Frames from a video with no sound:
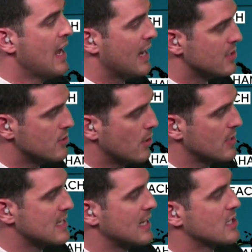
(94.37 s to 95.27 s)
and you
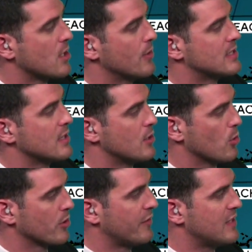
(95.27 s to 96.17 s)
notice that it's going to the
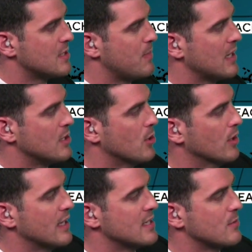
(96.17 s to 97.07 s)
north of
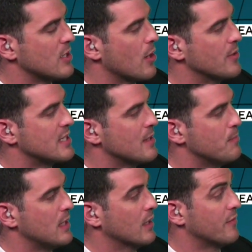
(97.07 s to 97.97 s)
Hispaniola as we go into the
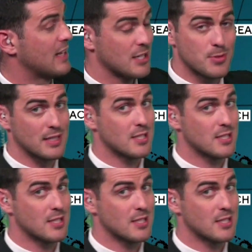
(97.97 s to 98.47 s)
middle of next week.